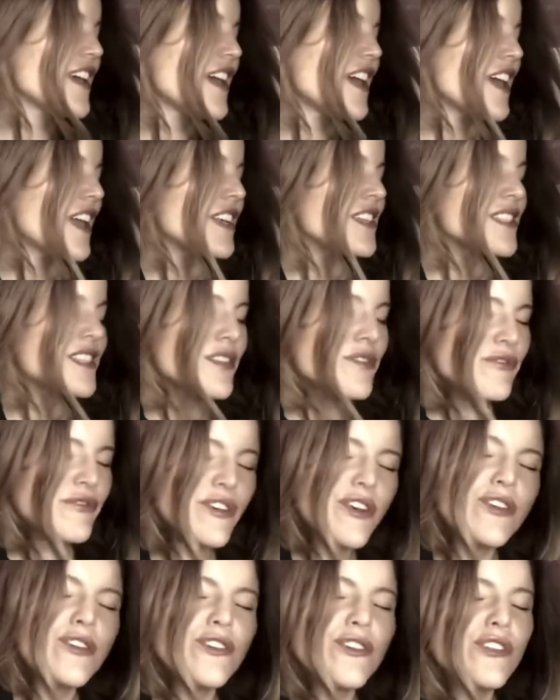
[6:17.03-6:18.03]
as I
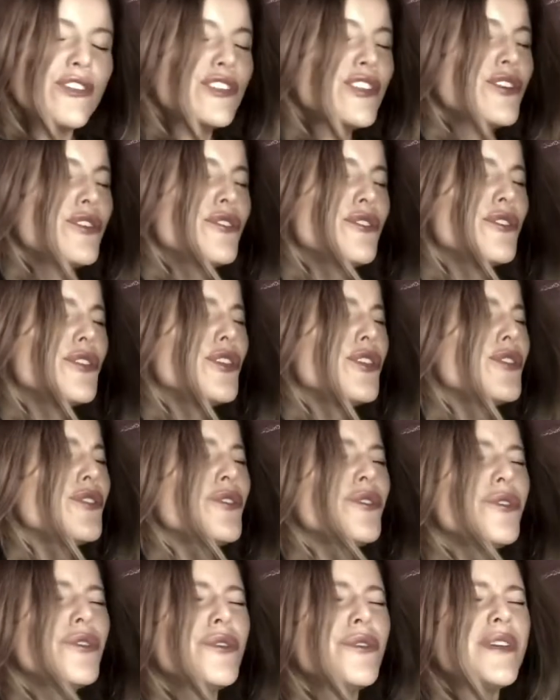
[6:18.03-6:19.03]
follow
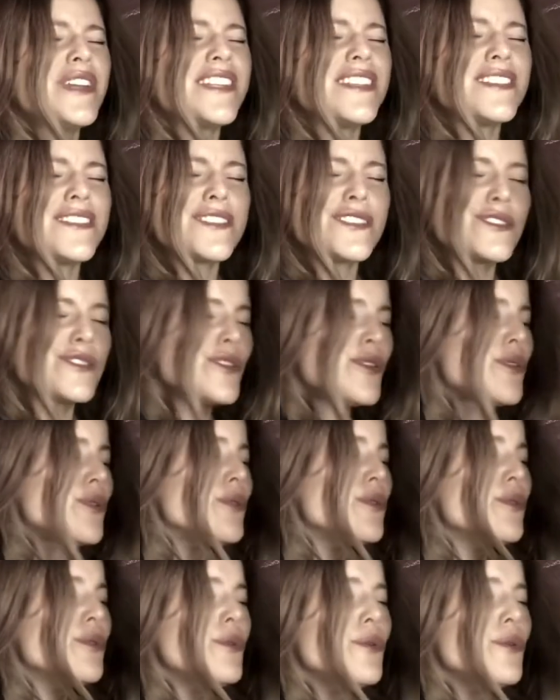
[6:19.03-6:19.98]
you into